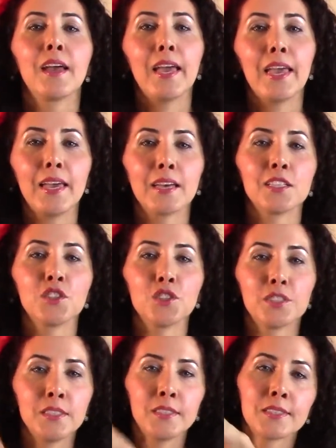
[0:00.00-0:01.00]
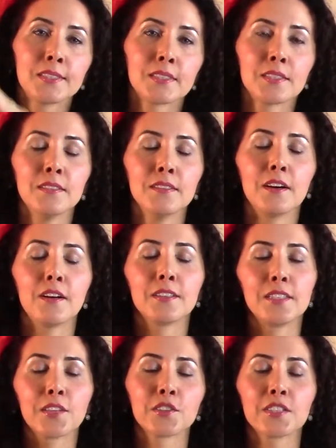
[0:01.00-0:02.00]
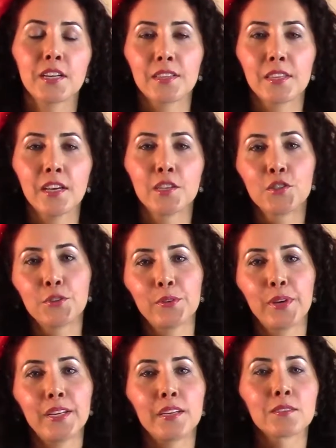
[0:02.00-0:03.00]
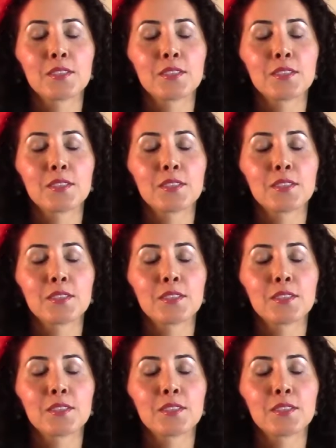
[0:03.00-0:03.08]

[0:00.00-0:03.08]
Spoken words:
And she's on the other side of the country right now.